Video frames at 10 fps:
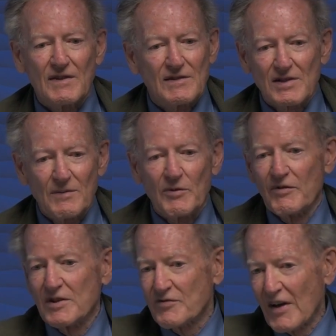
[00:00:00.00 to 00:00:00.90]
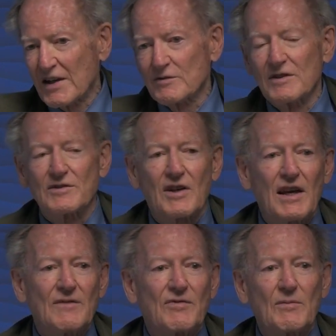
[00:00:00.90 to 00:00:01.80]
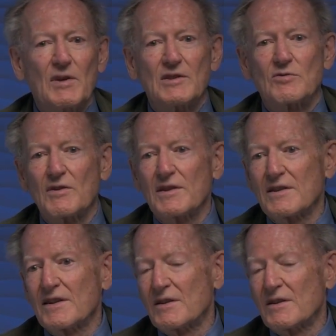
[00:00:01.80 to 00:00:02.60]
some of his founders came from Israel.